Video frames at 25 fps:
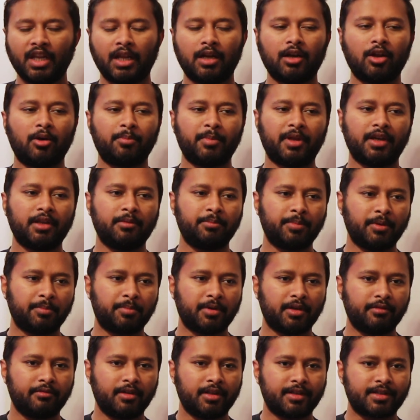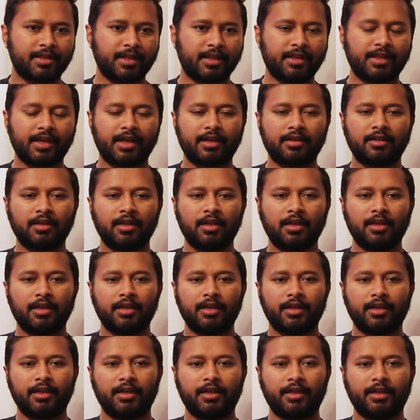Now many people will say that
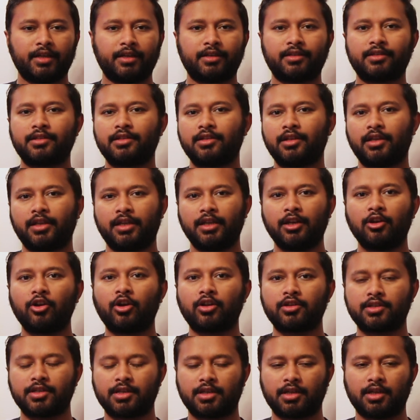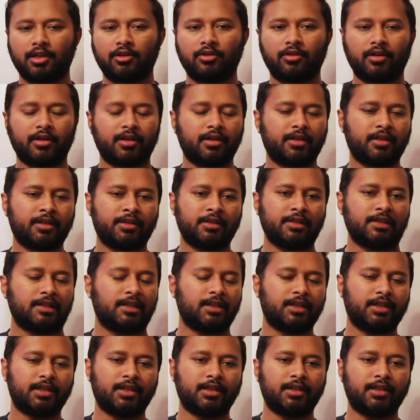it's illogical, or
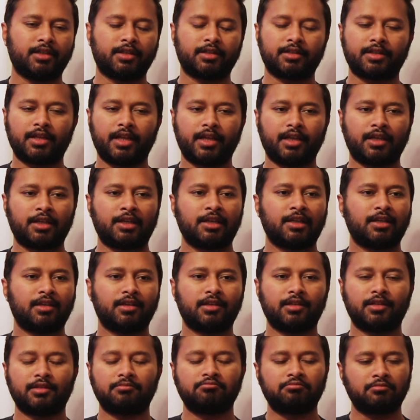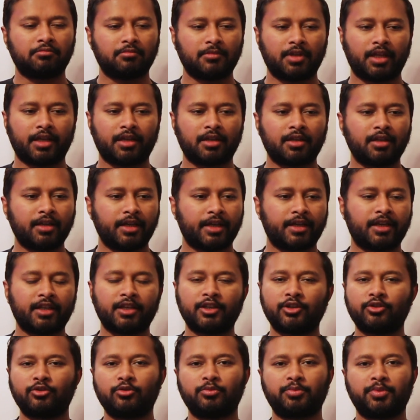it's like
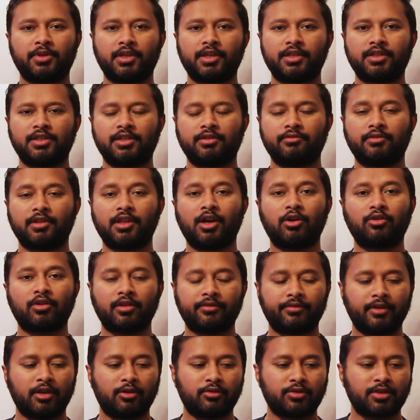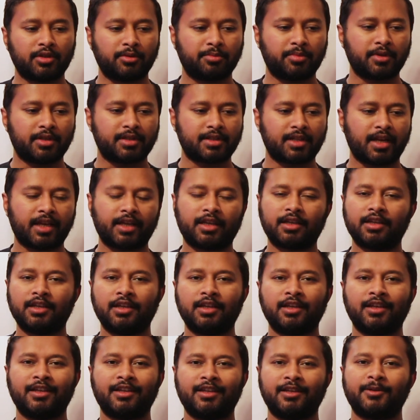getting into PhD without a fellowship is like,
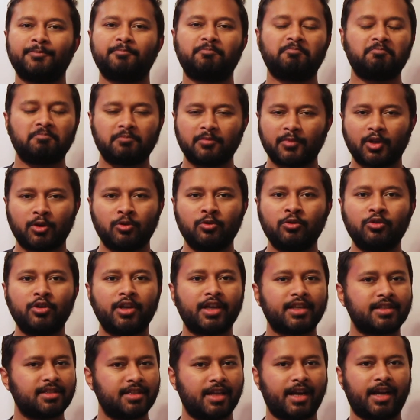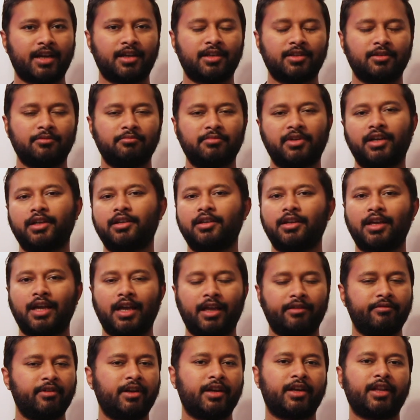who does that? But
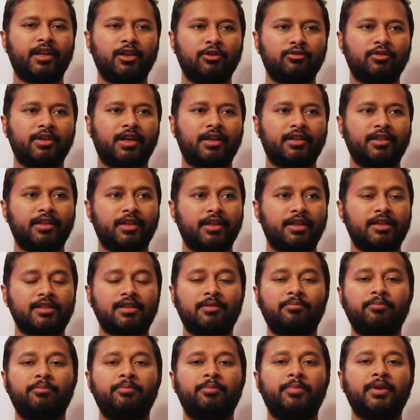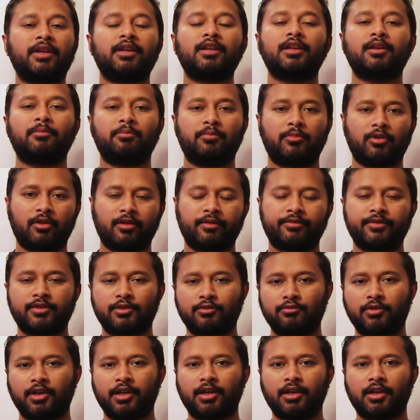I will tell you that there is a big number of
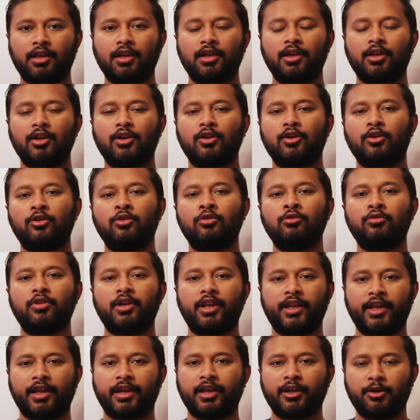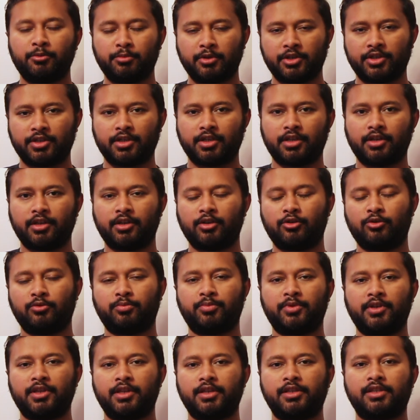students who take admission into
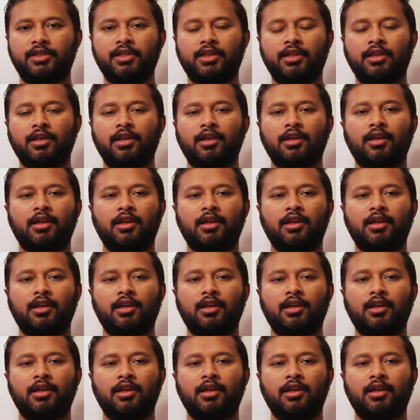PhD